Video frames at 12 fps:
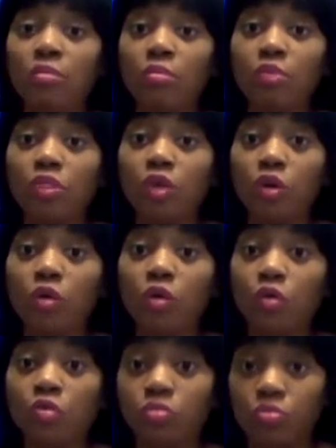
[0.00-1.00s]

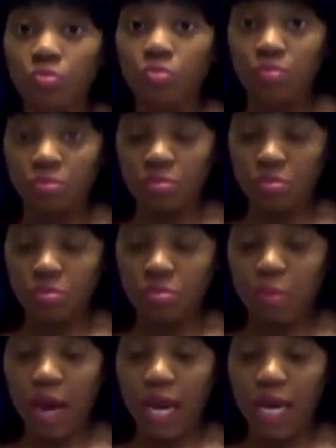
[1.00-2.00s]
So
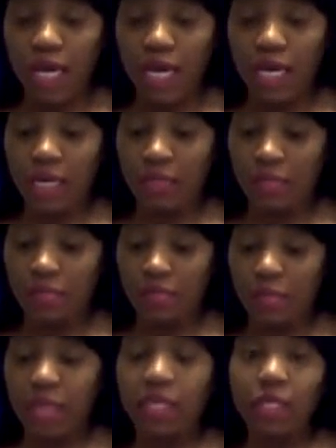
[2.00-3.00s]
my
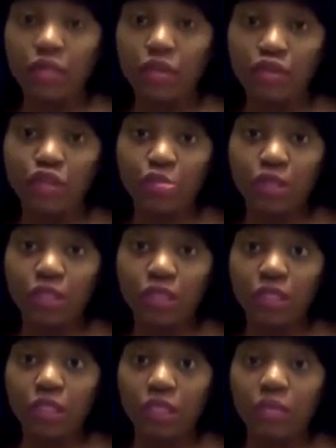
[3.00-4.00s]
nails should be good.